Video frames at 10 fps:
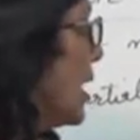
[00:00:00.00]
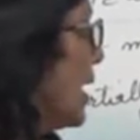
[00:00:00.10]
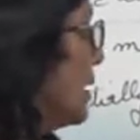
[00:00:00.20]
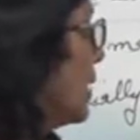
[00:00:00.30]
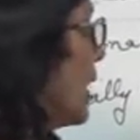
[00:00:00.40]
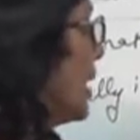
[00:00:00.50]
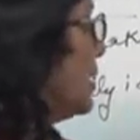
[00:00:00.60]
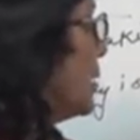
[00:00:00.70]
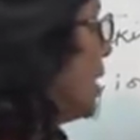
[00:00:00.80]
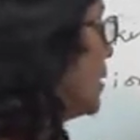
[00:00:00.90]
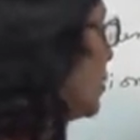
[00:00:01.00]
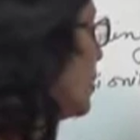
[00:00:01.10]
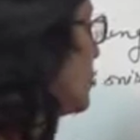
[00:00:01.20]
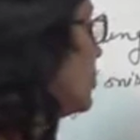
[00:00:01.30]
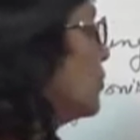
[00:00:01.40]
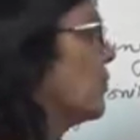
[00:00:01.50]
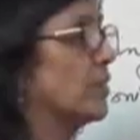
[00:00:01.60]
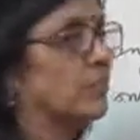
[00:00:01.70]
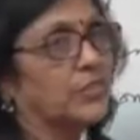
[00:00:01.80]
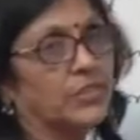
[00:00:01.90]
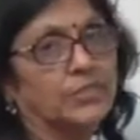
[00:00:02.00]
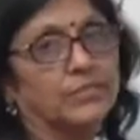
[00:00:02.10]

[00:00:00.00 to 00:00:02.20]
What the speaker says: alkaline hydrolysis of ester